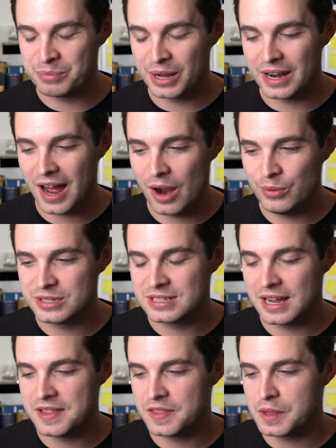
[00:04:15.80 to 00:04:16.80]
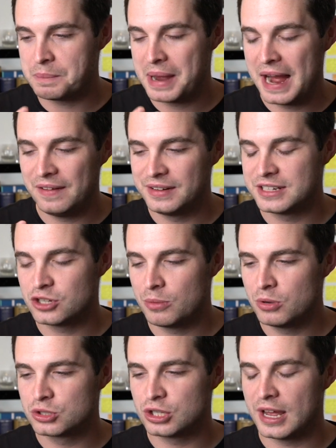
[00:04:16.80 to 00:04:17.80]
But I would say that the palate is
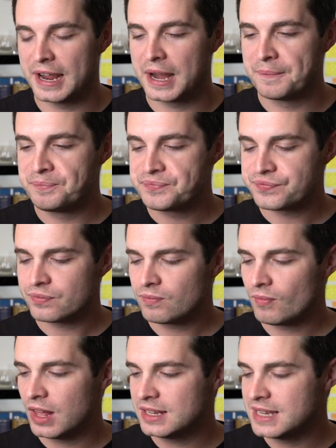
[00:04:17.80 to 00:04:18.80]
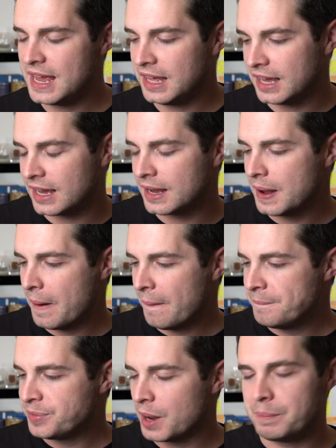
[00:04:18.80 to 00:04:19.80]
almost like taking
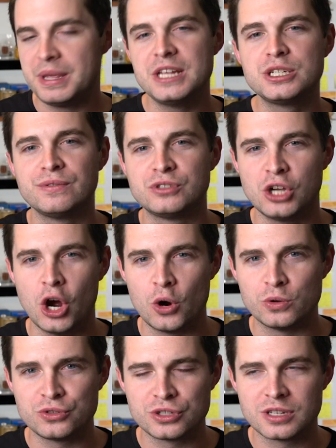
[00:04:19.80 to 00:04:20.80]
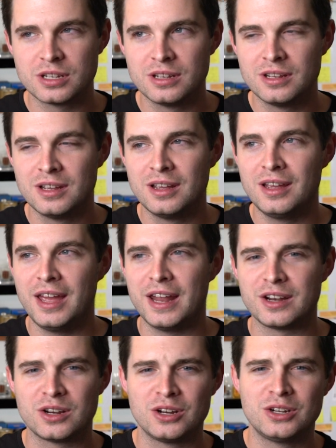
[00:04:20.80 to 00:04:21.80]
a piece of toast
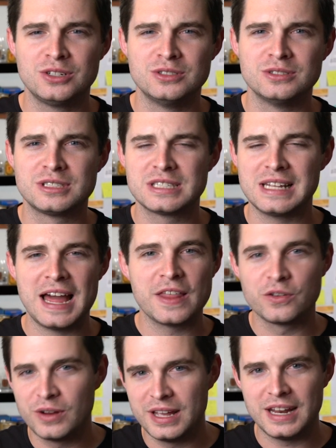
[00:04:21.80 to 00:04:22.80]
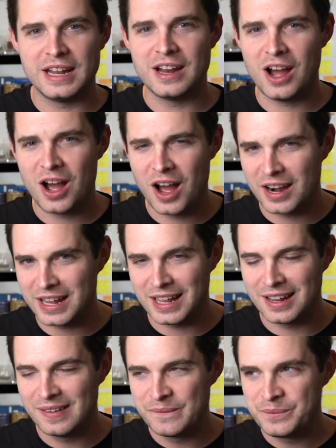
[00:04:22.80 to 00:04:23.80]
and slathering it in
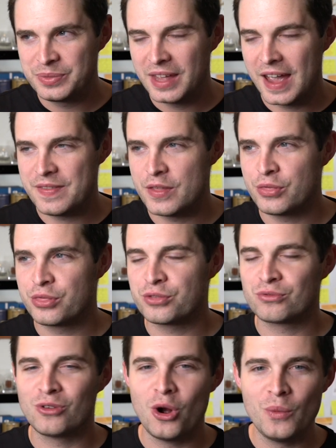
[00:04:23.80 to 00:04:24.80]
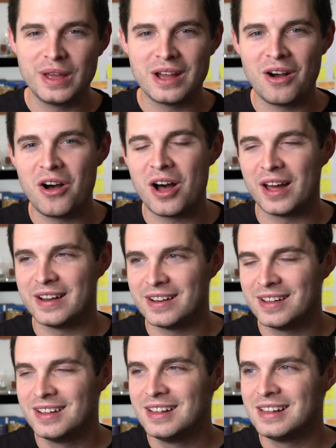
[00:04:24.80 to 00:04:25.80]
honey and then throwing
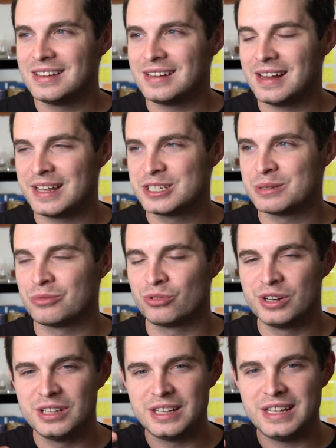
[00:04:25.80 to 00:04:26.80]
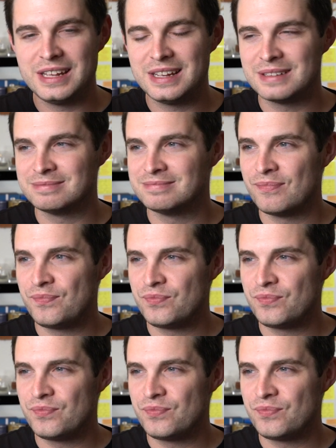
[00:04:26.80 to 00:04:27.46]
on like some really,